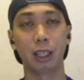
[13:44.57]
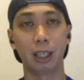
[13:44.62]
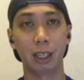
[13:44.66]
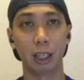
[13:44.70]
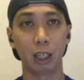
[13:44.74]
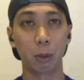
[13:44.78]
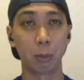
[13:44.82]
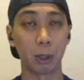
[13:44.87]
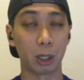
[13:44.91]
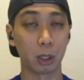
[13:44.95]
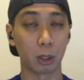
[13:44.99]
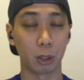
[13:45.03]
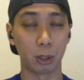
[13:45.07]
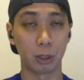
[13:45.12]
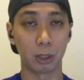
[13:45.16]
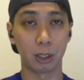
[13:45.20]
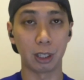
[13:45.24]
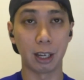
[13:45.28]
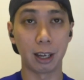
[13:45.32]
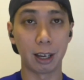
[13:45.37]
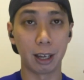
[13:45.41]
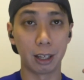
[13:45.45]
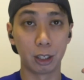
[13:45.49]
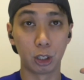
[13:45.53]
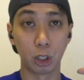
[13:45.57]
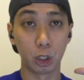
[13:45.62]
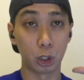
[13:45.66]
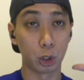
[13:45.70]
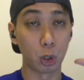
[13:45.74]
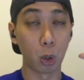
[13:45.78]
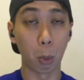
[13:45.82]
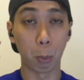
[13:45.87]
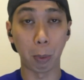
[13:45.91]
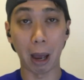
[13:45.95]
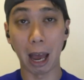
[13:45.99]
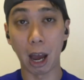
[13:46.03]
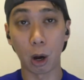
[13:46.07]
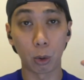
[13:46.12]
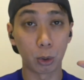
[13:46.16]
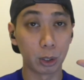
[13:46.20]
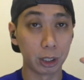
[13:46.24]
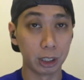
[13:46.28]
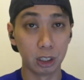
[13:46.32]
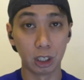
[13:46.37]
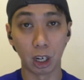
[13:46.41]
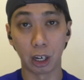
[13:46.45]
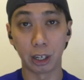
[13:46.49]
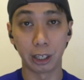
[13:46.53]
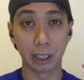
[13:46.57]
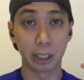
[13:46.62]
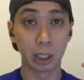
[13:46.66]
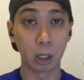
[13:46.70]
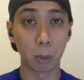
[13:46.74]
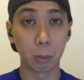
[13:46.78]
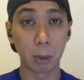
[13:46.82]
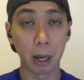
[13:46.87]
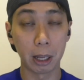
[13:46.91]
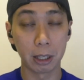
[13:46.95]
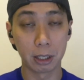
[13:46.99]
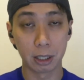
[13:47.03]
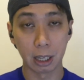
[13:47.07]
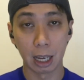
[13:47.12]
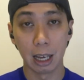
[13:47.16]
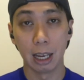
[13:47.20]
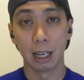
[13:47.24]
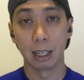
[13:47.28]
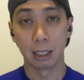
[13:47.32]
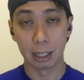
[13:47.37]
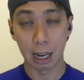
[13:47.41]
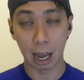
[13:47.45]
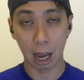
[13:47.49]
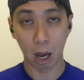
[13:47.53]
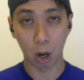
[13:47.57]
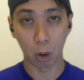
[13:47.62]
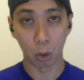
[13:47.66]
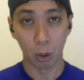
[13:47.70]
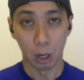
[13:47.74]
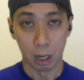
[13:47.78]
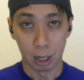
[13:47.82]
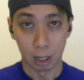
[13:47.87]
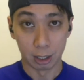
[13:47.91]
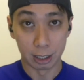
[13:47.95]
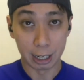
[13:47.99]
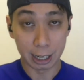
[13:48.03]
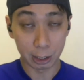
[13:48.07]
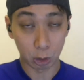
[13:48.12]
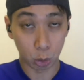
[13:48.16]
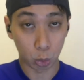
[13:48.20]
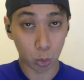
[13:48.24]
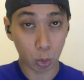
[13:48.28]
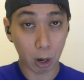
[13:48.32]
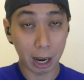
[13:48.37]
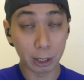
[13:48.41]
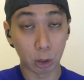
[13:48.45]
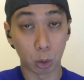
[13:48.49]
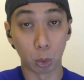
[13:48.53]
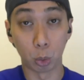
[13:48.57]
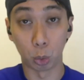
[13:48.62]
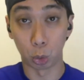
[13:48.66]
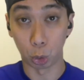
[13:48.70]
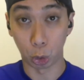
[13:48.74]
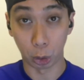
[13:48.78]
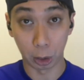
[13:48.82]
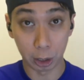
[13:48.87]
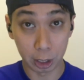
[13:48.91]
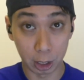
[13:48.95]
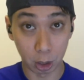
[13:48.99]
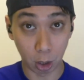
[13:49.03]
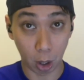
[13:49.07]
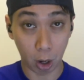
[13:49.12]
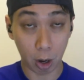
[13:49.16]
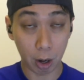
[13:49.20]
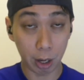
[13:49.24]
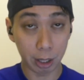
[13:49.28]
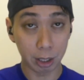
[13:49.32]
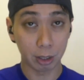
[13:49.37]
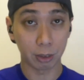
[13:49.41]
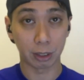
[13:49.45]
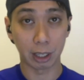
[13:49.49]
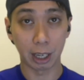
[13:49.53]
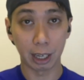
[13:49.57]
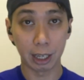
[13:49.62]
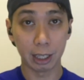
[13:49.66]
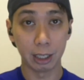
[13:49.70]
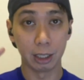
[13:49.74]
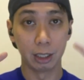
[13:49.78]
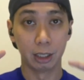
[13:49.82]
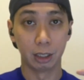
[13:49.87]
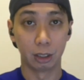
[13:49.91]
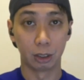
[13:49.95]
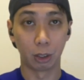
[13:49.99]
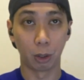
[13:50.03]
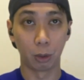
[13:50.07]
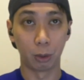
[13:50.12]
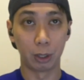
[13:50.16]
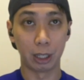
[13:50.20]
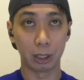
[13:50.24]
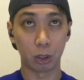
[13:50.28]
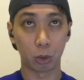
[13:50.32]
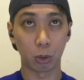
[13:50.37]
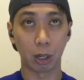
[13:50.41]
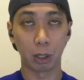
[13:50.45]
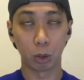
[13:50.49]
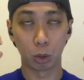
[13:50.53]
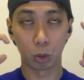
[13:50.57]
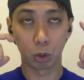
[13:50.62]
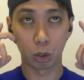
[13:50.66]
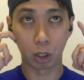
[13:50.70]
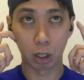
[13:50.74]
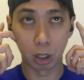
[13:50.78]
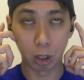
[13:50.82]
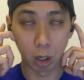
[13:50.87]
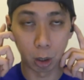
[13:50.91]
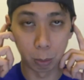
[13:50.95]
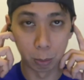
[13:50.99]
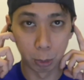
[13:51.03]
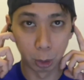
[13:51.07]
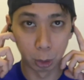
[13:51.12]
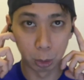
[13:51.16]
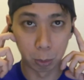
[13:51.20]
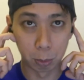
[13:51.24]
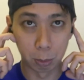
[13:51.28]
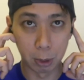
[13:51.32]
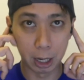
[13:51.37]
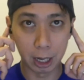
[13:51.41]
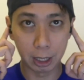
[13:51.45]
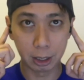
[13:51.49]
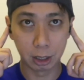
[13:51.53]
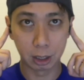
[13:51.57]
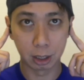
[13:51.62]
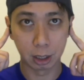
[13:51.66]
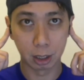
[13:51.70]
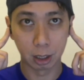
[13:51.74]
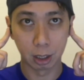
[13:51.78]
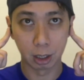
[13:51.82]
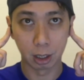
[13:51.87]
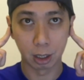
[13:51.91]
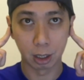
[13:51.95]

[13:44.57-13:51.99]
here because there's no power in our earbuds. Now, let's try to turn it on. So let's try to turn on both buds.